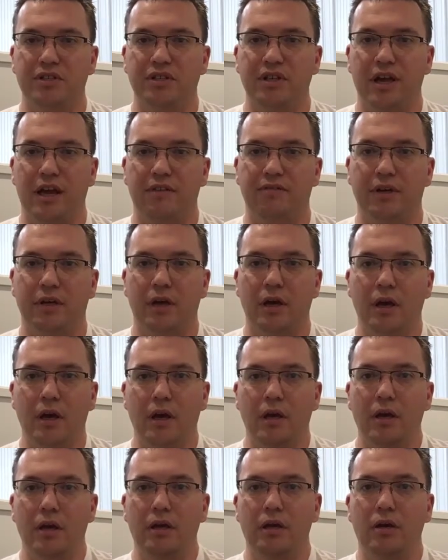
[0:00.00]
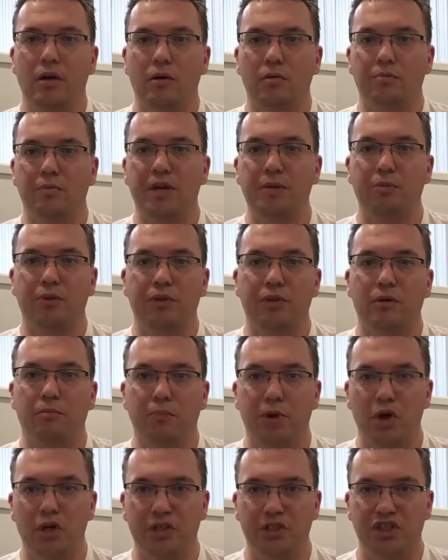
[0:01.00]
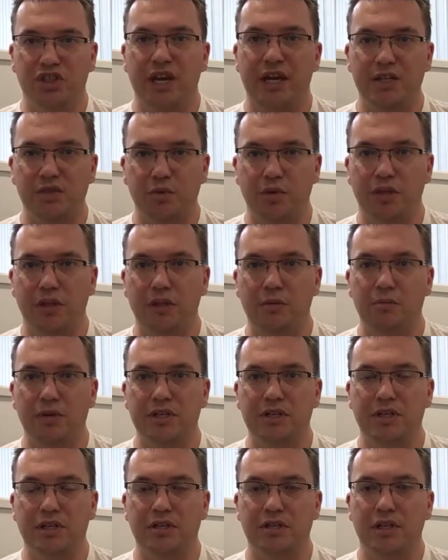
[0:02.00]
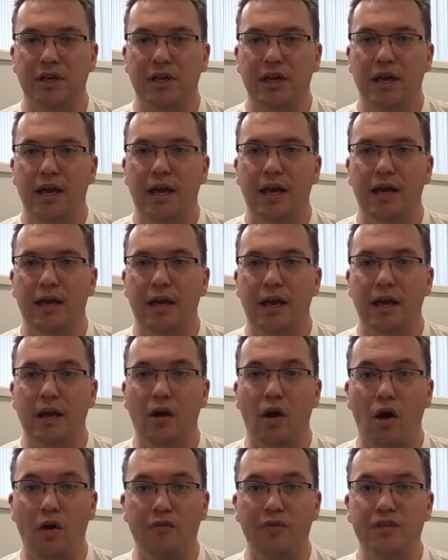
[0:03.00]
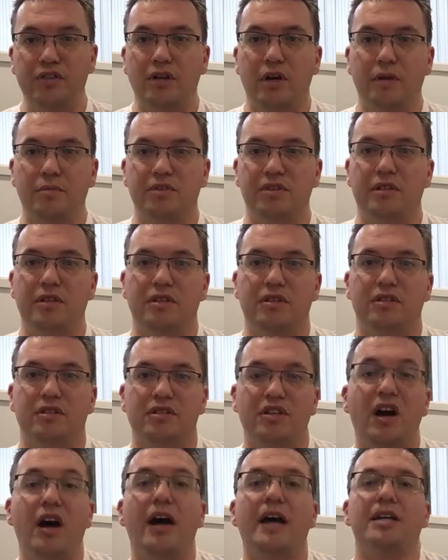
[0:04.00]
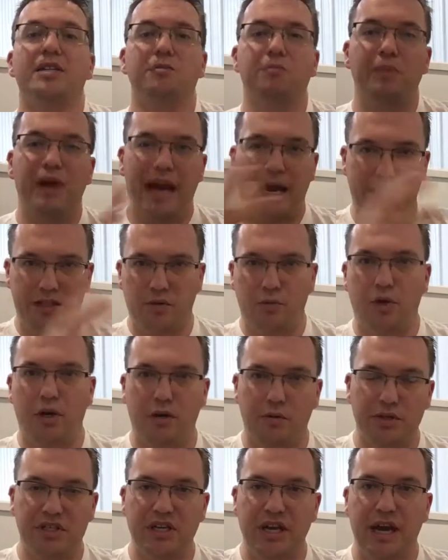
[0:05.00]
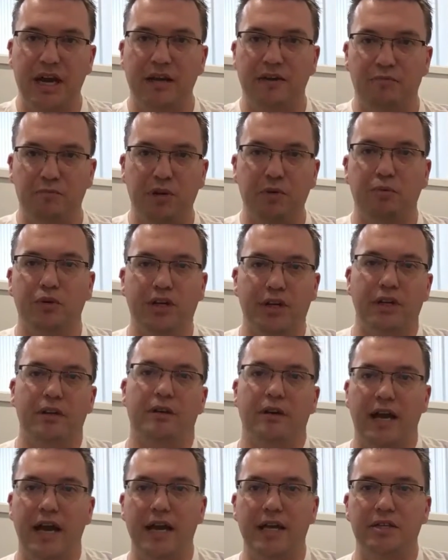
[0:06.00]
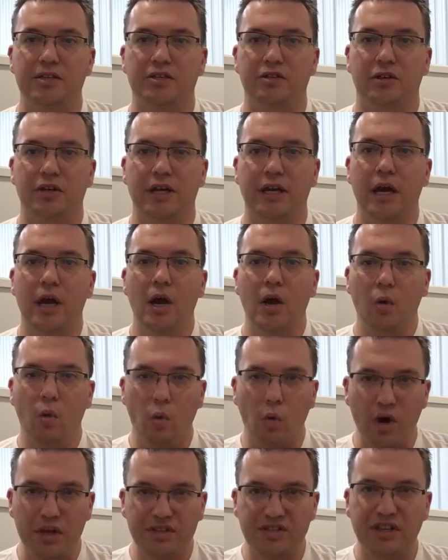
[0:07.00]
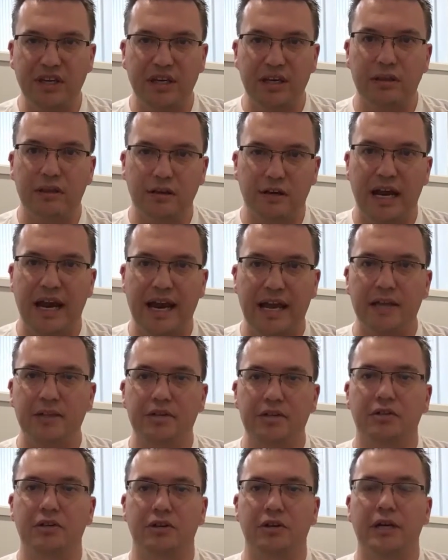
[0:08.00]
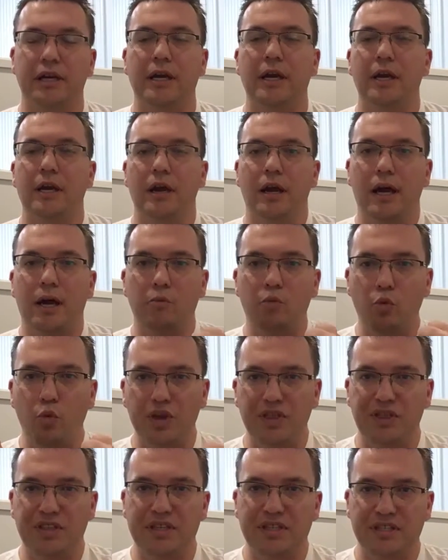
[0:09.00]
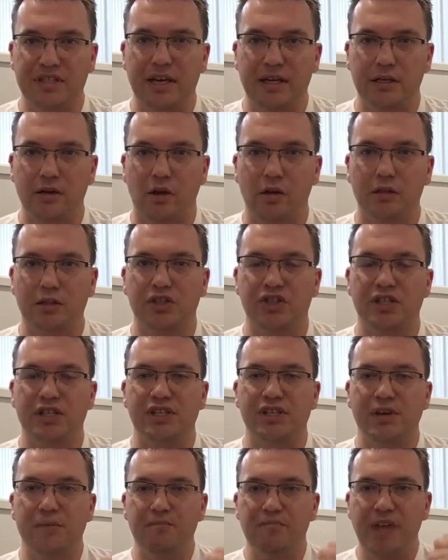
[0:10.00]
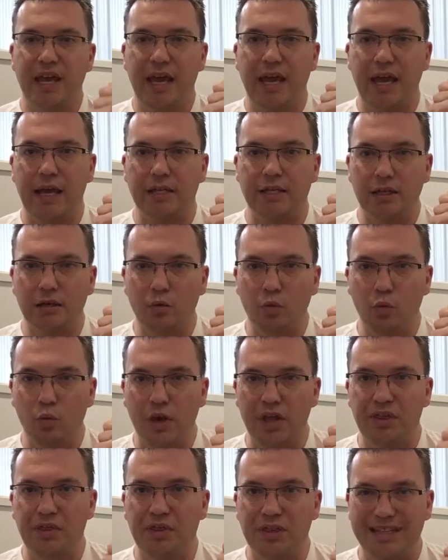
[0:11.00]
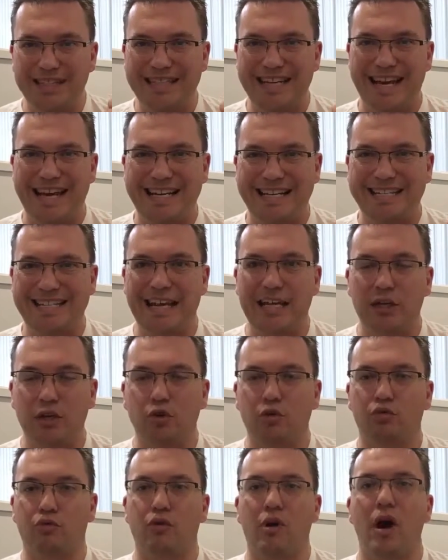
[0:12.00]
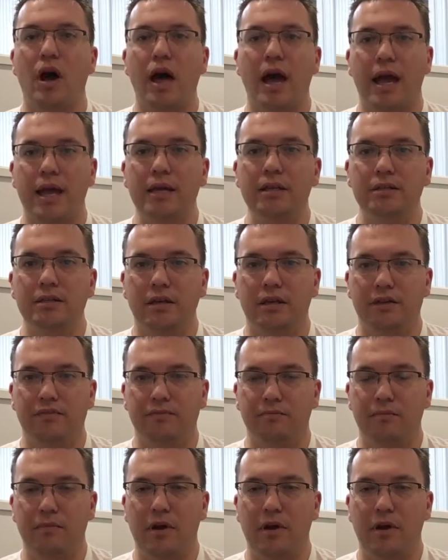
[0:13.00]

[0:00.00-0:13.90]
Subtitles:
and having, people that are ball and chains within the business. And oftentimes this ties back to what I was saying of people getting their hands dirty. Once they get their hands dirty with these technologies and with the day-to-day grind of